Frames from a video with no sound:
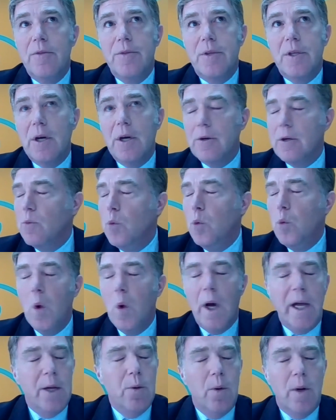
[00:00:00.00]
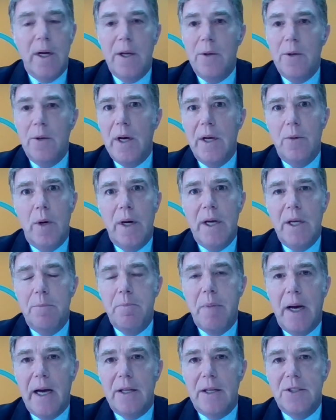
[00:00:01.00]
going way
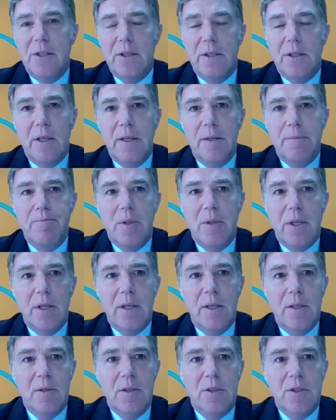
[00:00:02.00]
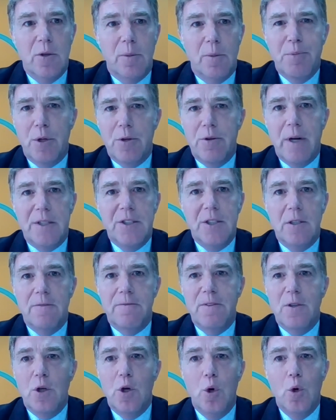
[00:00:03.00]
back to the sort of progressive
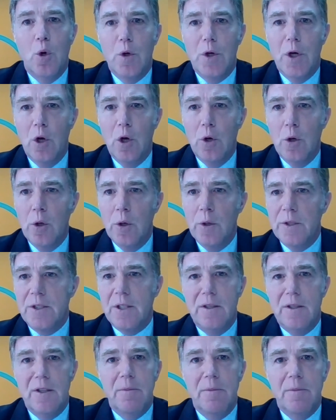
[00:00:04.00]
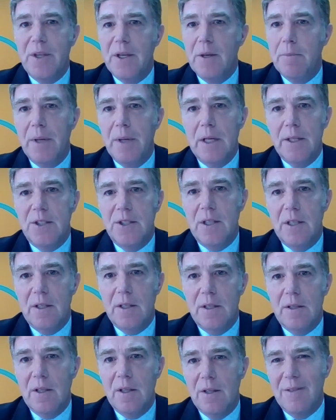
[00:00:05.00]
corn laws and the ability that